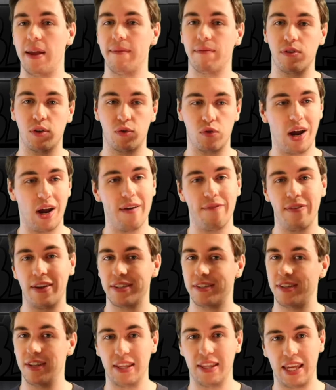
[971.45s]
from the graphics
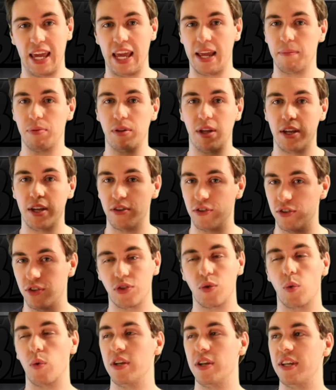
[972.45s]
to the gameplay to the
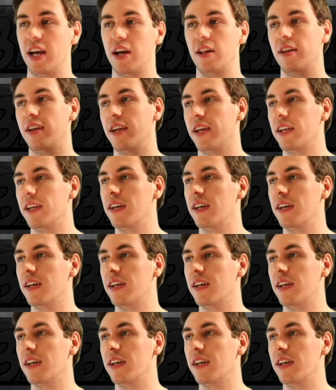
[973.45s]
storytelling.